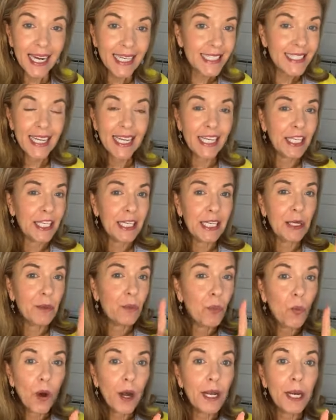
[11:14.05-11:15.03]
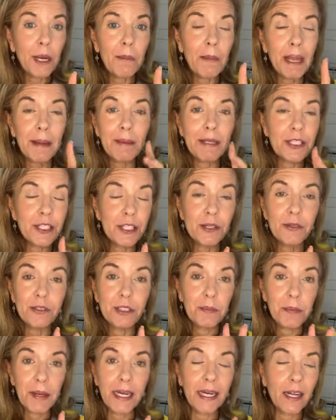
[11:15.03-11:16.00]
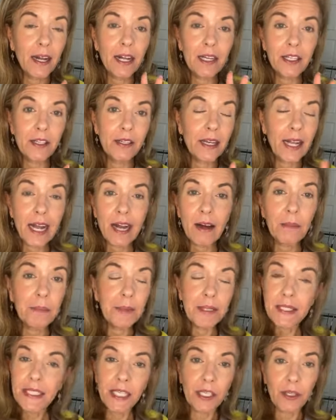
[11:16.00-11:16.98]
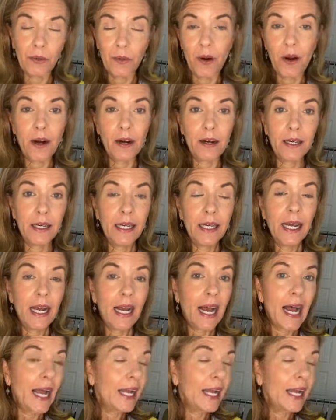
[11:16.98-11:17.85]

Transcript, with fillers: I'd say you need one, maybe two, depending on how busy you are.